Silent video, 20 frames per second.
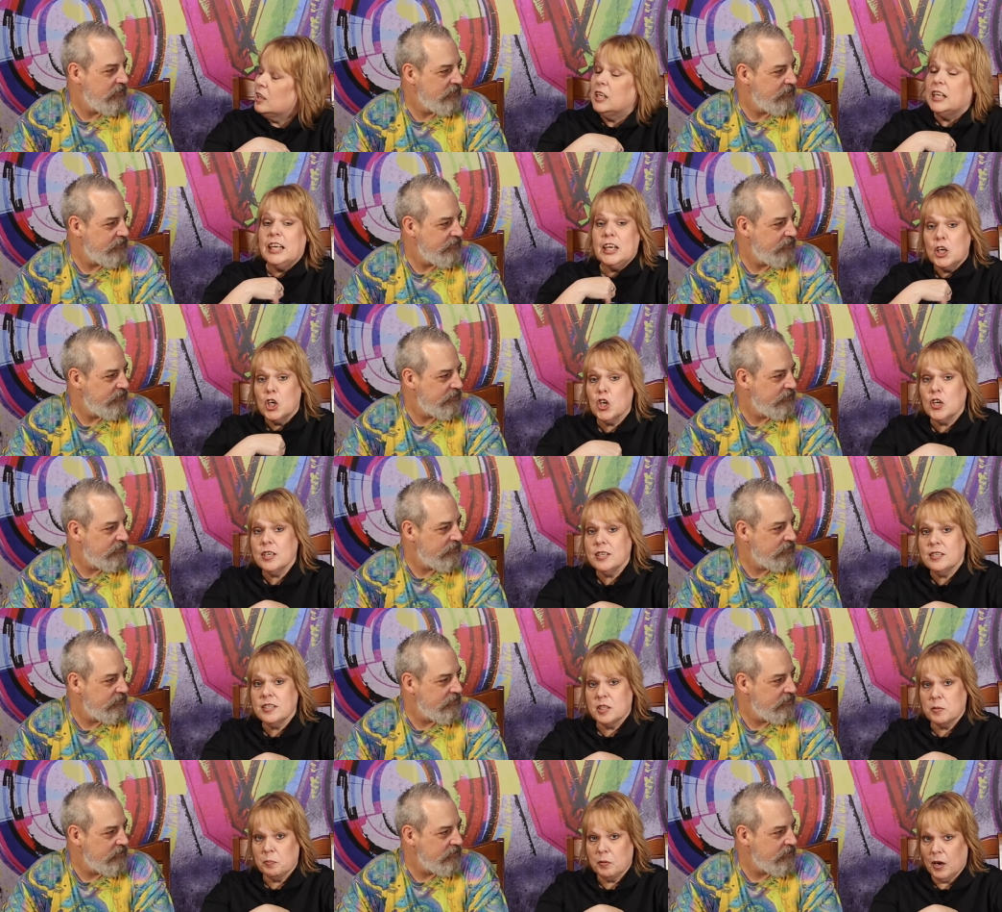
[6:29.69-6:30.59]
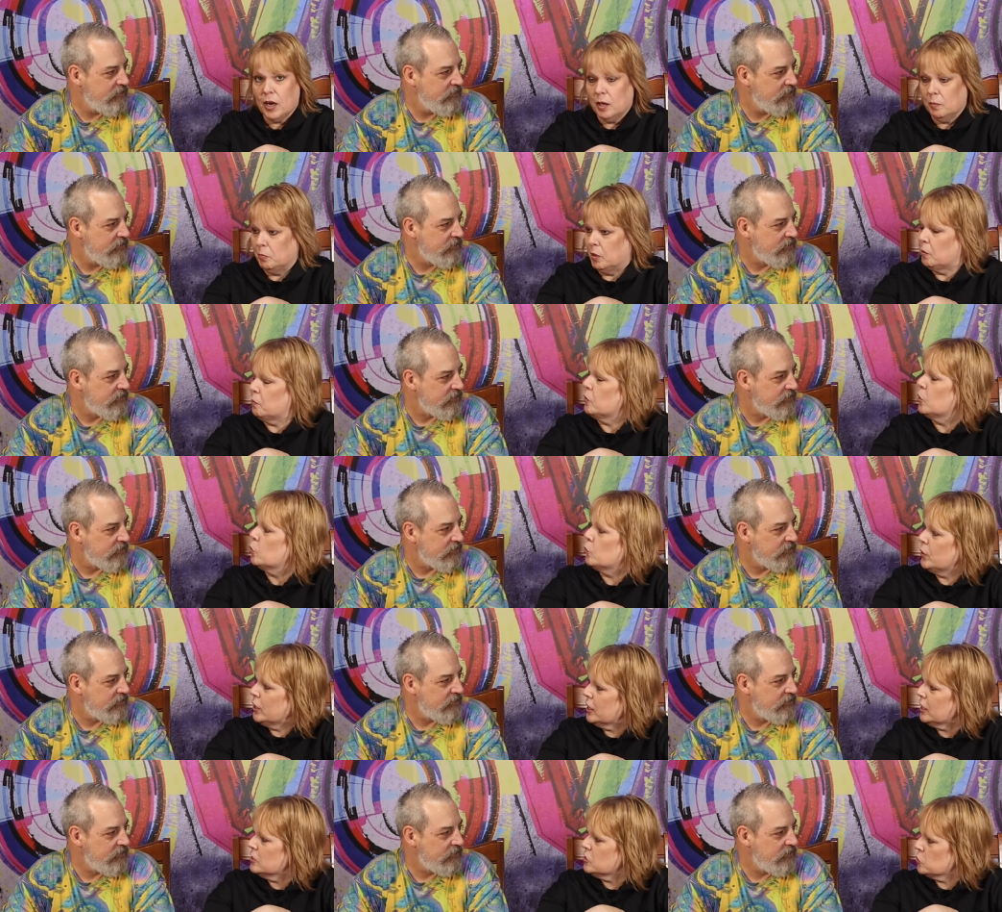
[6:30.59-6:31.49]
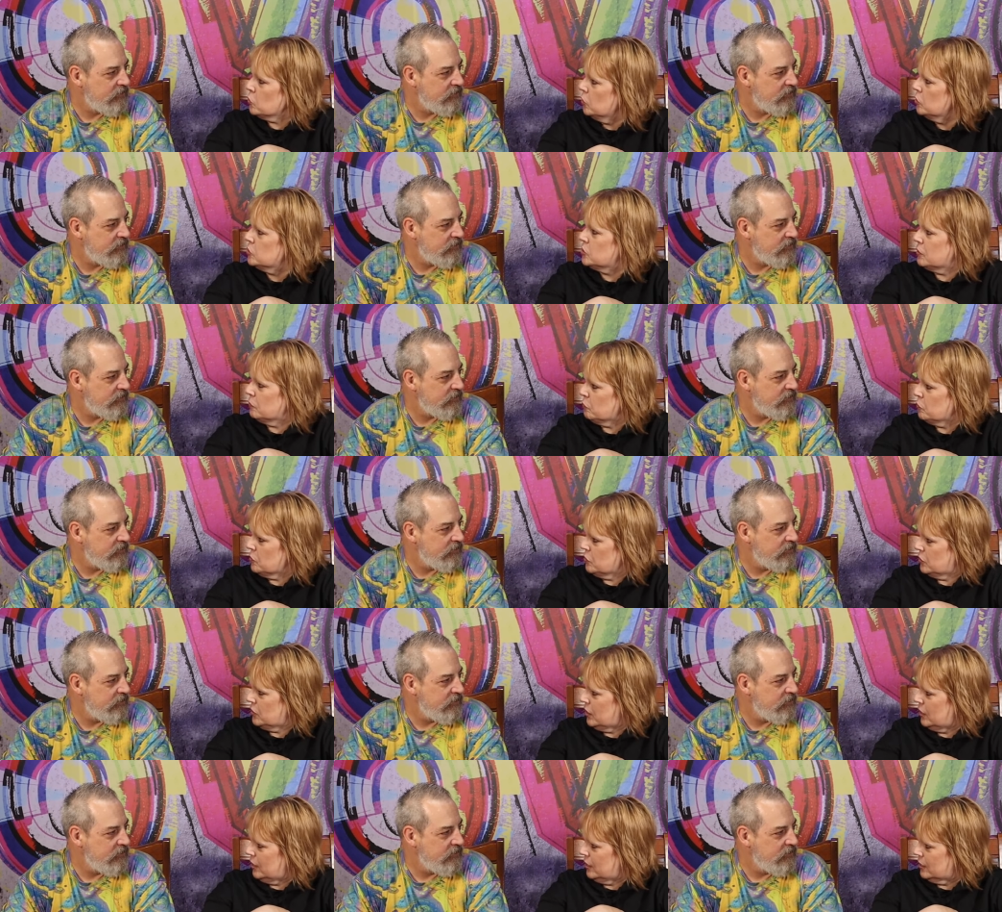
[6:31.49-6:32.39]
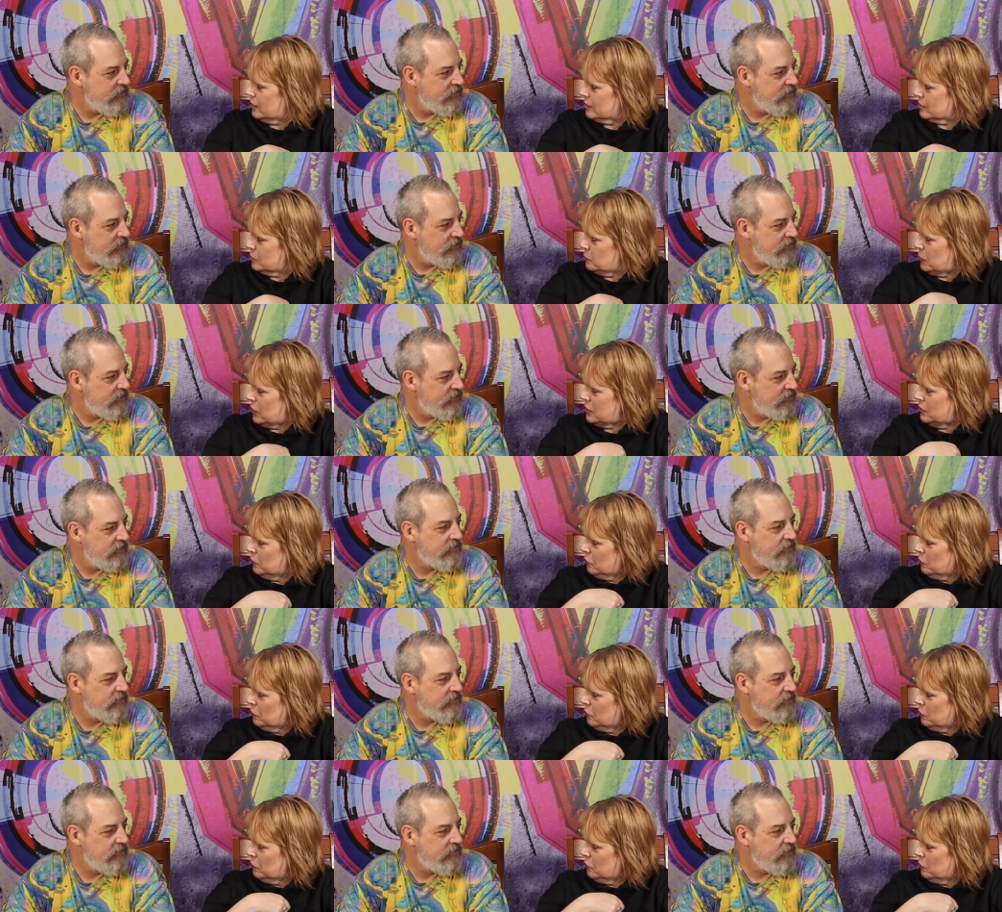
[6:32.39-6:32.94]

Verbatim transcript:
Speaker 1: Here is the problem. We get told different things by